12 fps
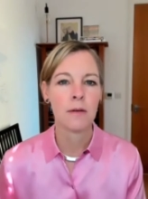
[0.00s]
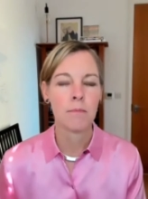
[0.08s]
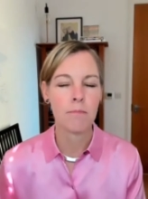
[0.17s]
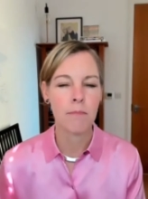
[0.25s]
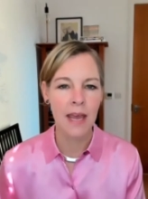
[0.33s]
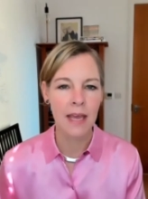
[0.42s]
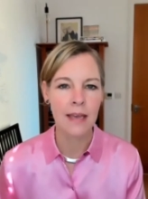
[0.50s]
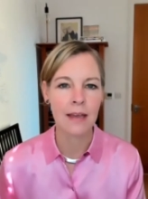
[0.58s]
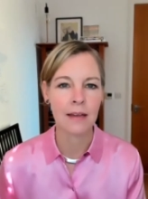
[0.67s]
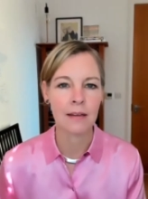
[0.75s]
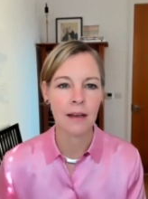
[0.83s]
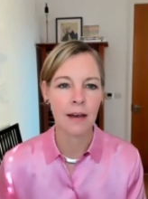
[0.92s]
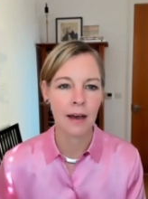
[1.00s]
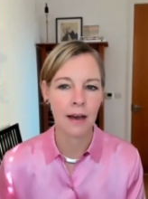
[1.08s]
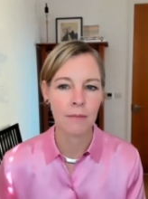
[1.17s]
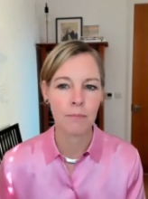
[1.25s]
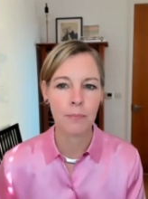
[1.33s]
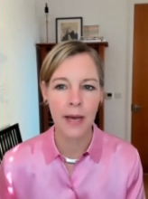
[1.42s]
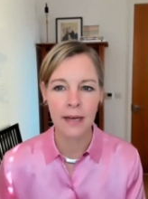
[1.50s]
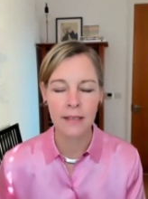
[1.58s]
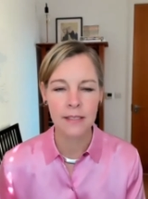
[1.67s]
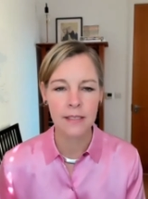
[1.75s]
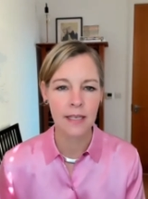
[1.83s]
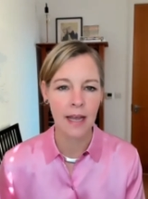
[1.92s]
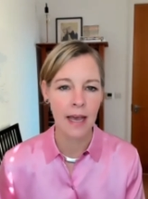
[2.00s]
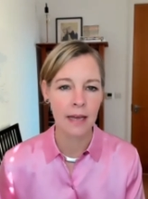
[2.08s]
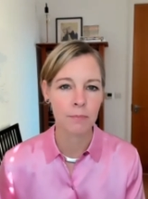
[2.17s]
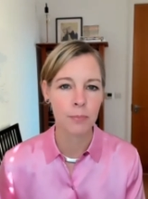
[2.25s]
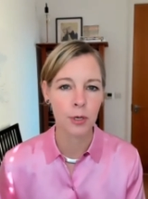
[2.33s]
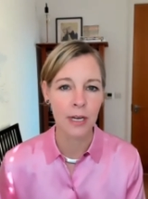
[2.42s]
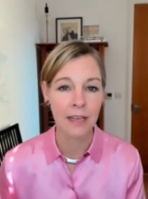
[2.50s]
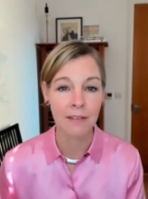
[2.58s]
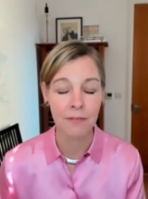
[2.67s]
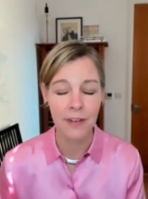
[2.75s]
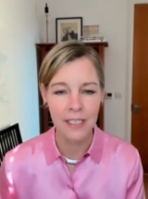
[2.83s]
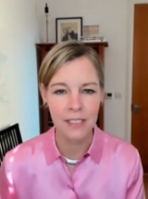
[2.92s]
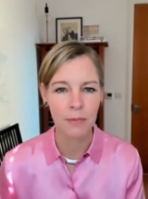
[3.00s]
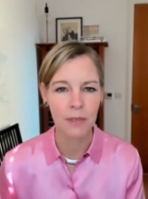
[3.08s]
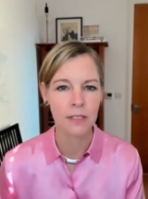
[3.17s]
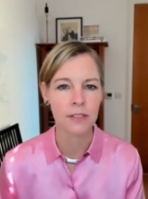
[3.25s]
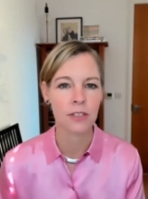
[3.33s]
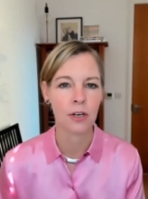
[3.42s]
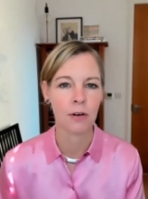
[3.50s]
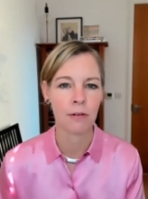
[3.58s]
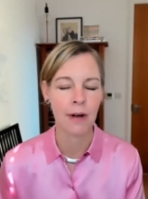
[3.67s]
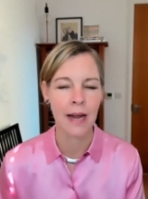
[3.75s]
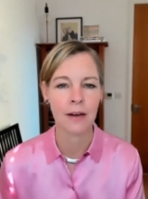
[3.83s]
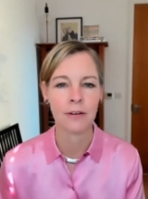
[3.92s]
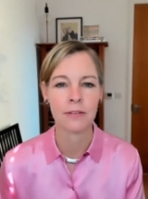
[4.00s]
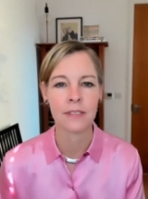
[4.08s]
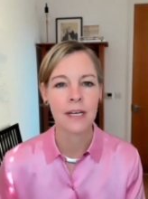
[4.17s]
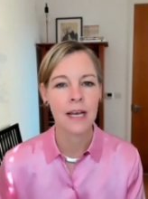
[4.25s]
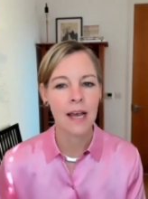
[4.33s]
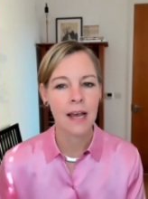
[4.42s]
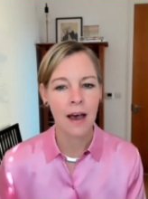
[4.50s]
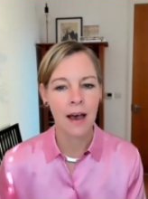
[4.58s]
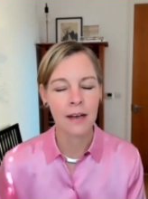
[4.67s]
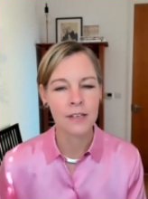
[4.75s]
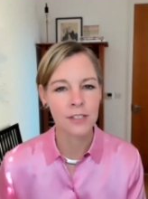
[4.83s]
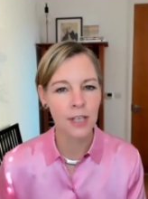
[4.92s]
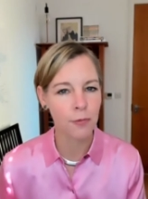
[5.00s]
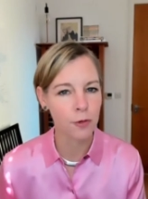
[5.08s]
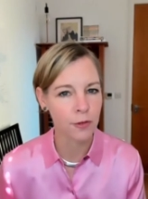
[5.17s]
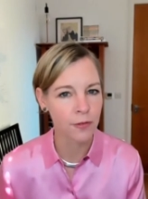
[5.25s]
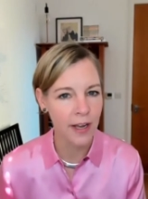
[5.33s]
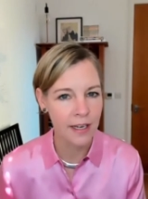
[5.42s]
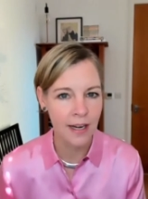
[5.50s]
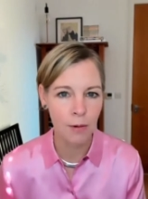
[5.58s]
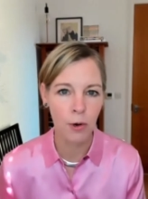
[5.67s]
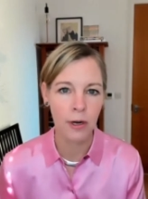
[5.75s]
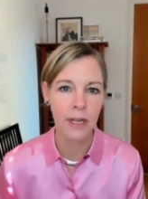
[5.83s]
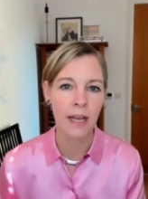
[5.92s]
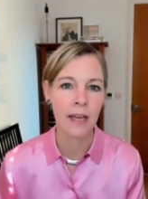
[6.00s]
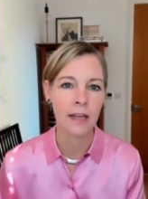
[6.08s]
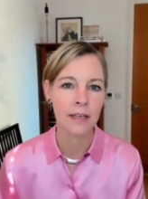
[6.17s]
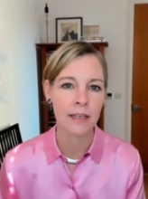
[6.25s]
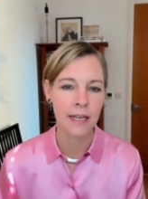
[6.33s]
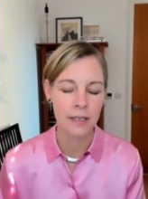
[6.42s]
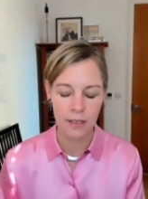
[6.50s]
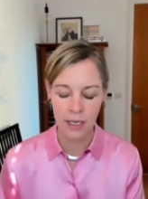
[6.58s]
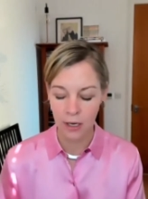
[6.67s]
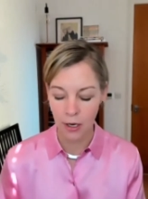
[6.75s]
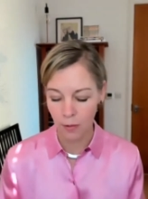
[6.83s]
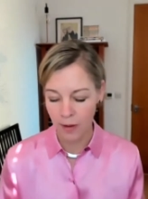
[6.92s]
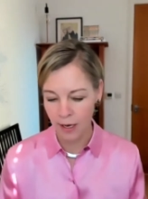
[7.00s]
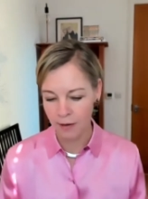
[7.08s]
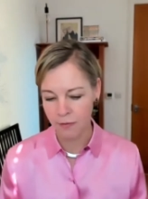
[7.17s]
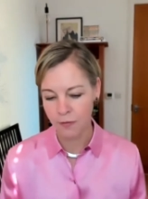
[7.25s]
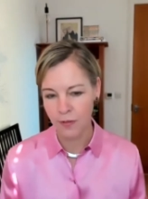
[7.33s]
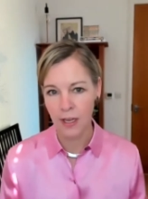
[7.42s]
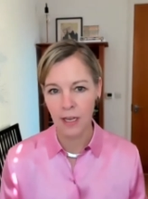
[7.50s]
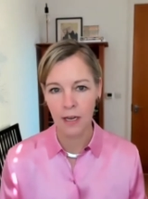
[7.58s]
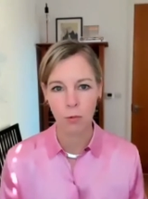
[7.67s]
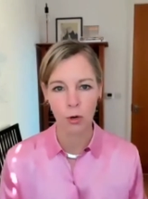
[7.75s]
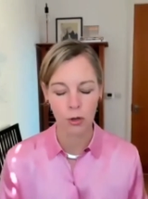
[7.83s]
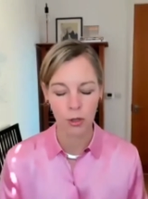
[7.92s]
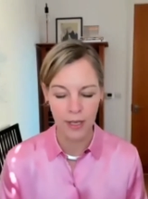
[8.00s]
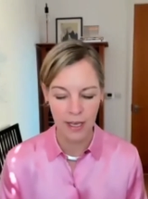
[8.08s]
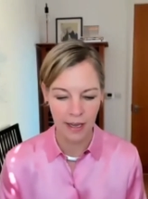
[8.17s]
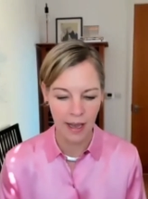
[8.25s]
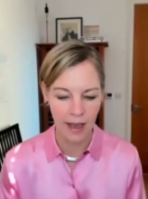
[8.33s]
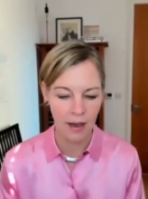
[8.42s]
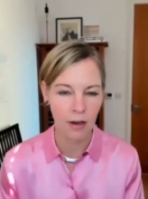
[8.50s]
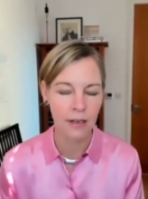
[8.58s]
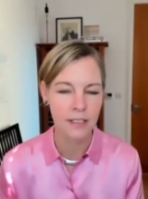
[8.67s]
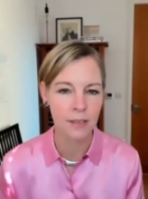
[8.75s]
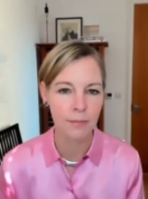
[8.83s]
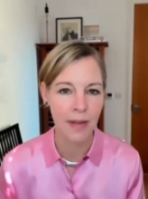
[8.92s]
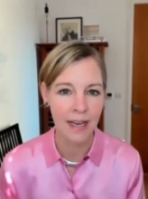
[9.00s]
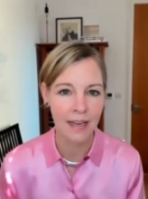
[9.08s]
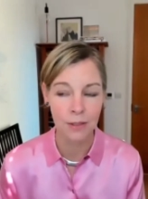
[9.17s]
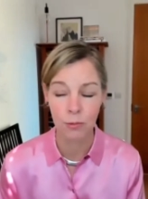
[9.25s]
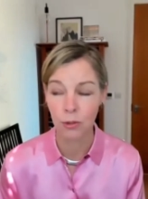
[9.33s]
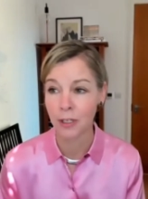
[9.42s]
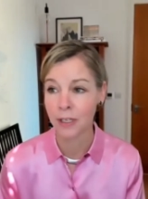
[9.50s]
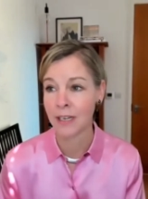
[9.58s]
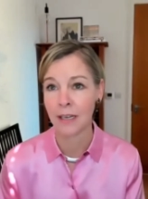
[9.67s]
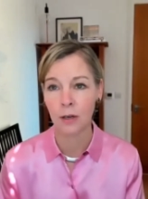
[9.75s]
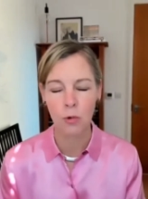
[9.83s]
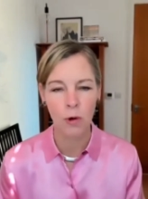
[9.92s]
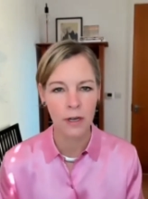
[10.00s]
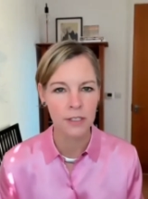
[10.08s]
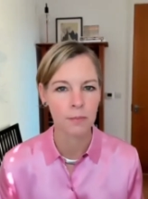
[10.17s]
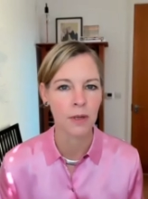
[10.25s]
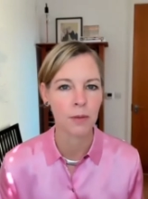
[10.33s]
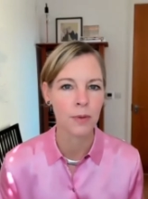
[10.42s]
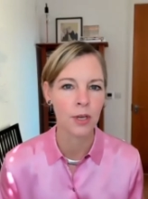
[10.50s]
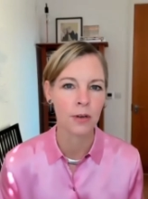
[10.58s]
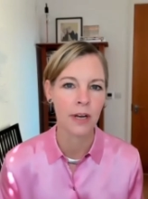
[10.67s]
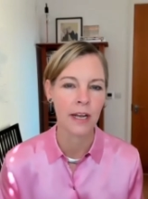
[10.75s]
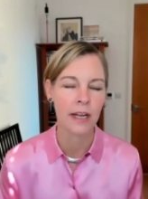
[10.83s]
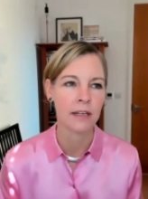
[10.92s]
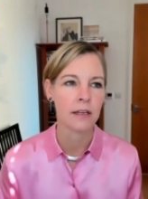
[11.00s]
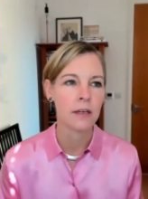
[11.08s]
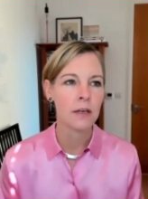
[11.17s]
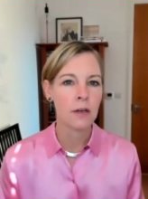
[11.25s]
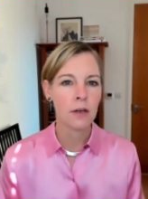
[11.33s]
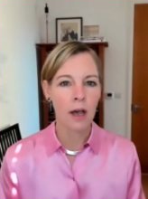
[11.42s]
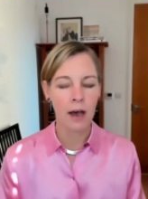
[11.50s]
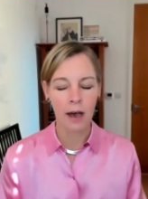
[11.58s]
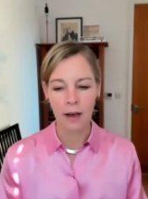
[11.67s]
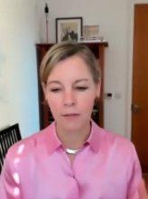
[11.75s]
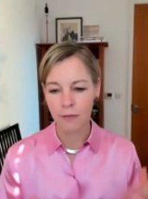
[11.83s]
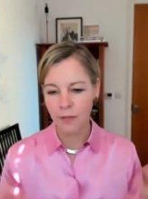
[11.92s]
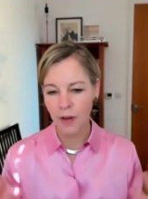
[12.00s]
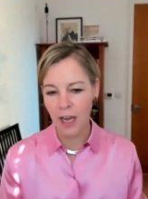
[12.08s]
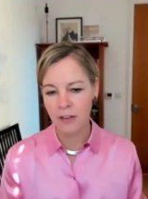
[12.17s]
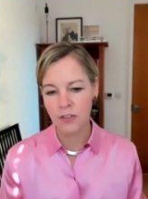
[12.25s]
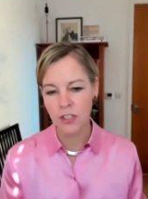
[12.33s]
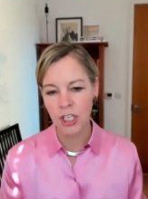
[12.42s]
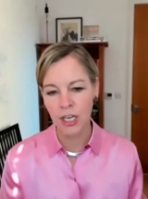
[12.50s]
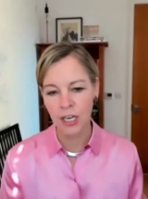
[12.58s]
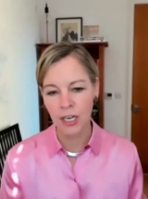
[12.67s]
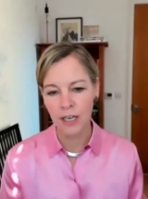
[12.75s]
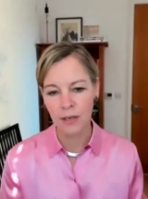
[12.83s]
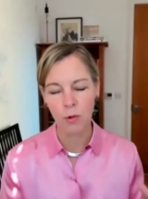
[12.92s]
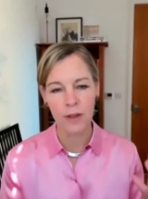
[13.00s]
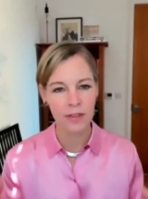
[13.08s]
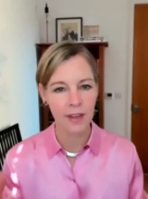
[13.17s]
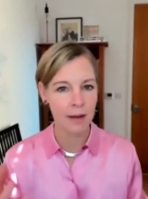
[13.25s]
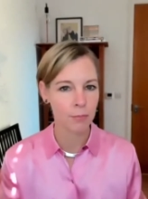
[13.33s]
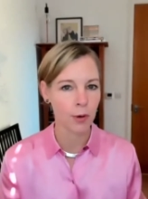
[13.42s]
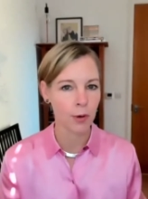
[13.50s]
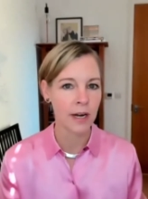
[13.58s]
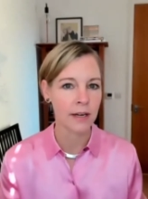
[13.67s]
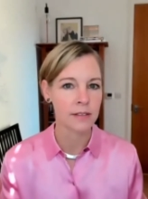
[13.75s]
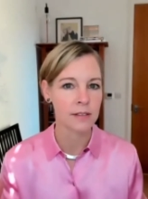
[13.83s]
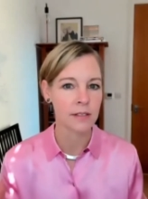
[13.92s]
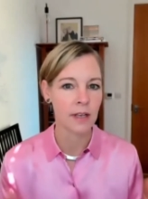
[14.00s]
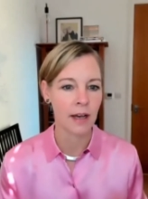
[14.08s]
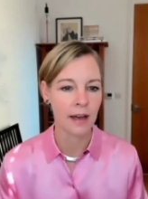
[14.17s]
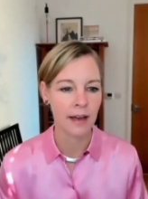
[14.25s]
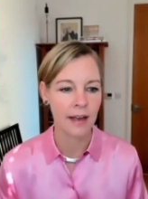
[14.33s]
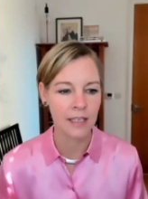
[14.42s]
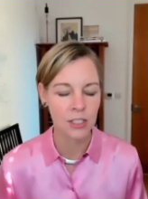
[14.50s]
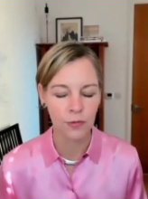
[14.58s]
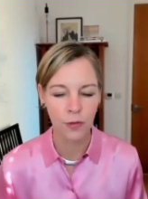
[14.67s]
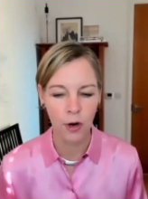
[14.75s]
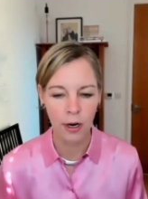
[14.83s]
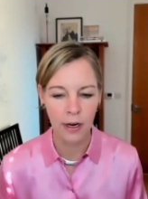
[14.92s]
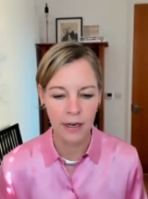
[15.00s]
making uh, bets and putting investments around uh, software-defined networking, net, you know, NFV. We're looking at on-demand. We're looking at quantum computing uh, 5G and what that brings uh, as far